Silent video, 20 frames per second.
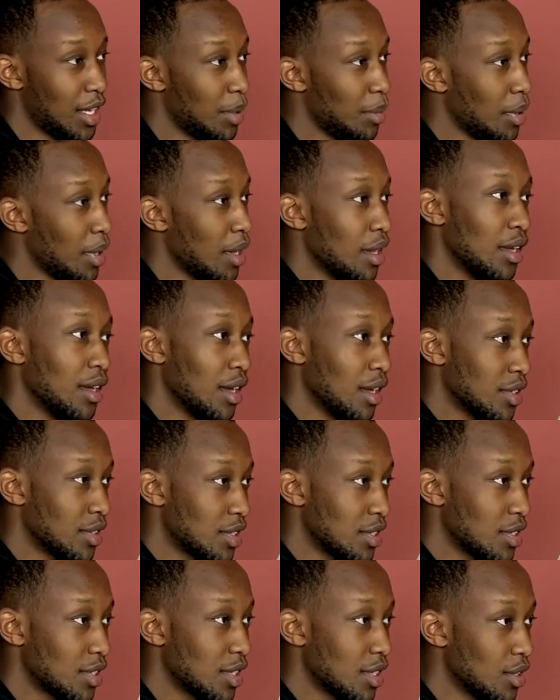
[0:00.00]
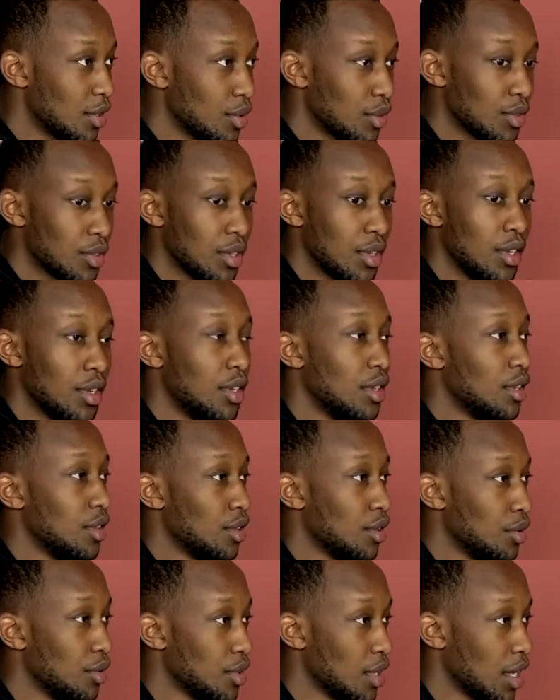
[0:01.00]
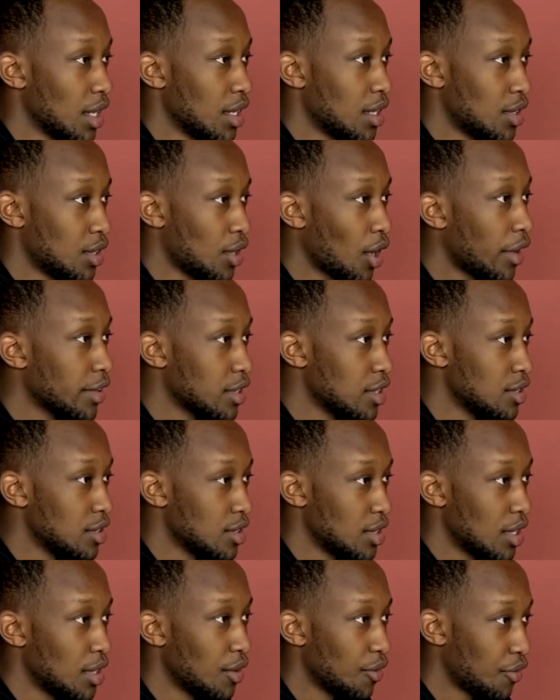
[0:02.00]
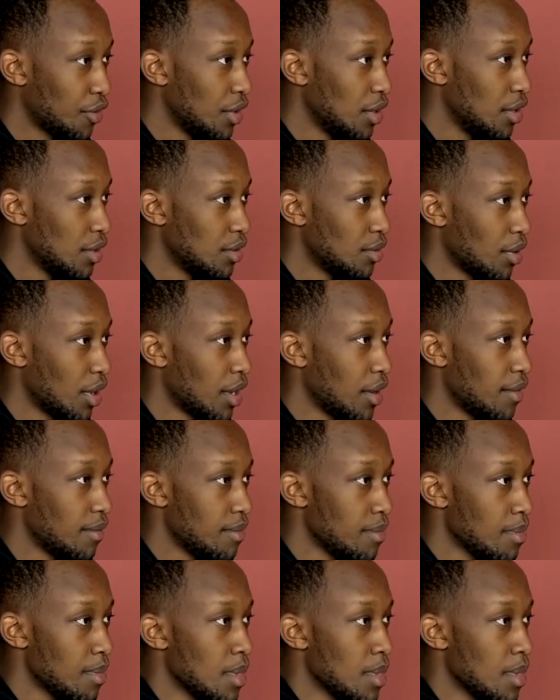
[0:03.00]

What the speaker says: he could be assisting those like doctors in the field, right?